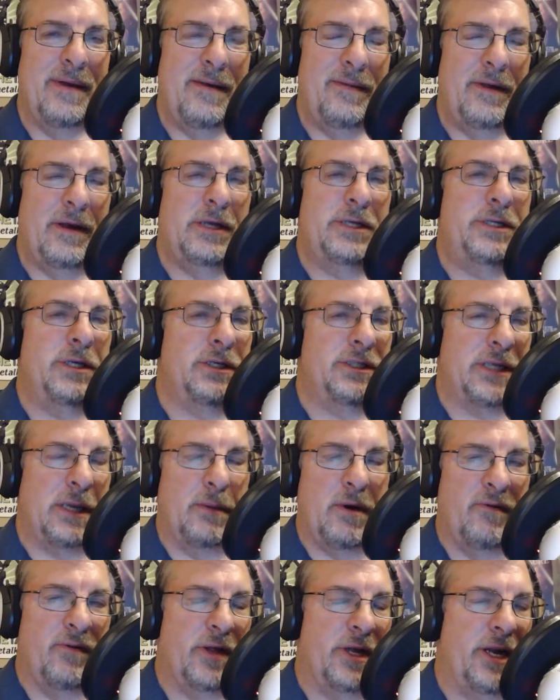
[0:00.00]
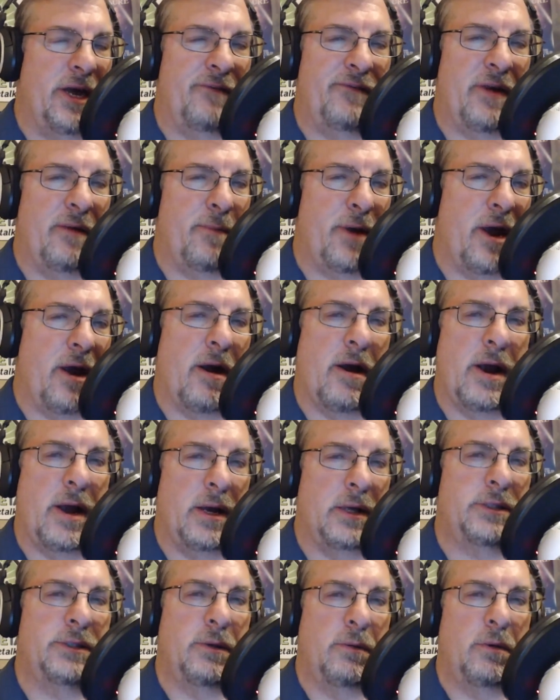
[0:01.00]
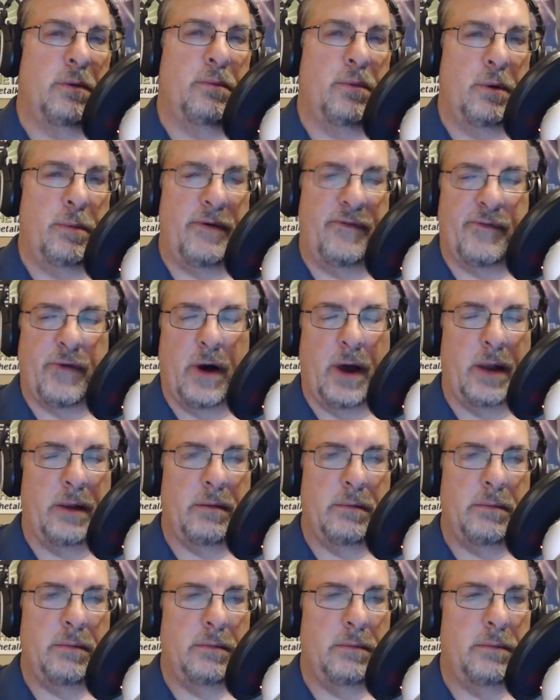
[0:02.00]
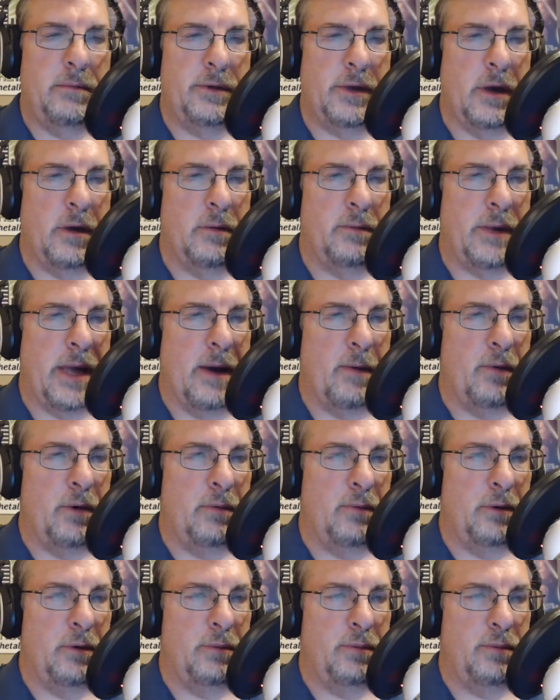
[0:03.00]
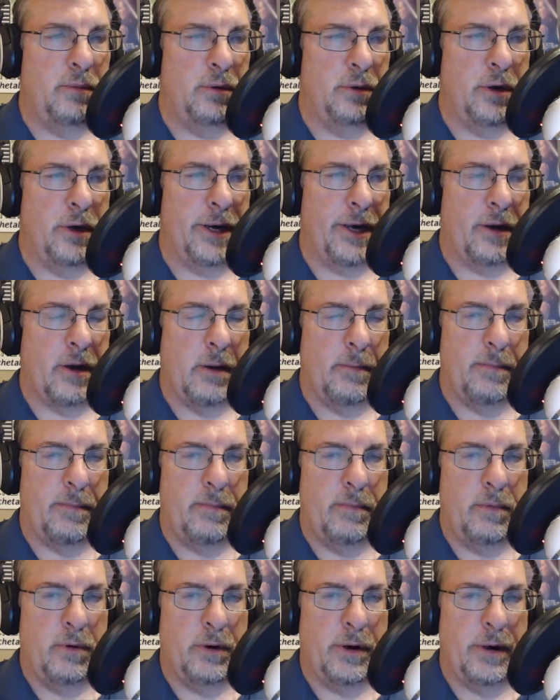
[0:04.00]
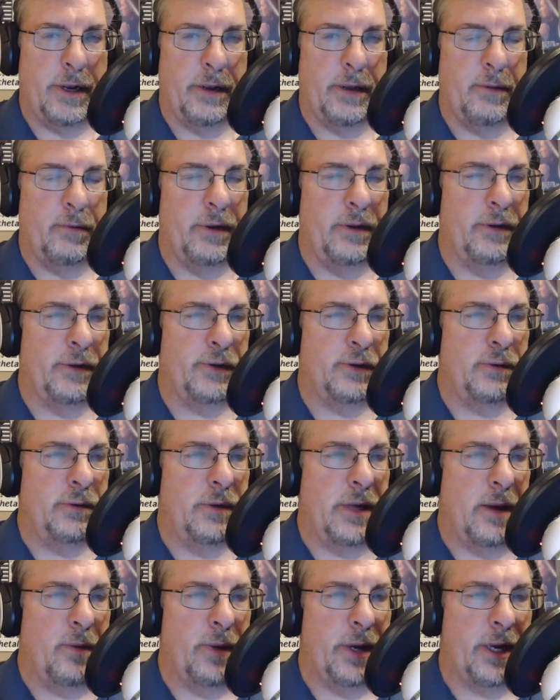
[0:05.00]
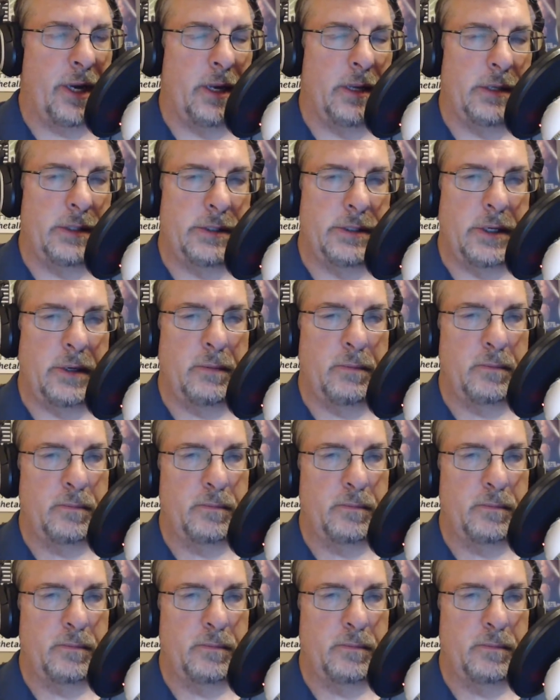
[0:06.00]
there's still some over in the DFW area, so we'll be fine. So yeah, we'll go get one that weekend. So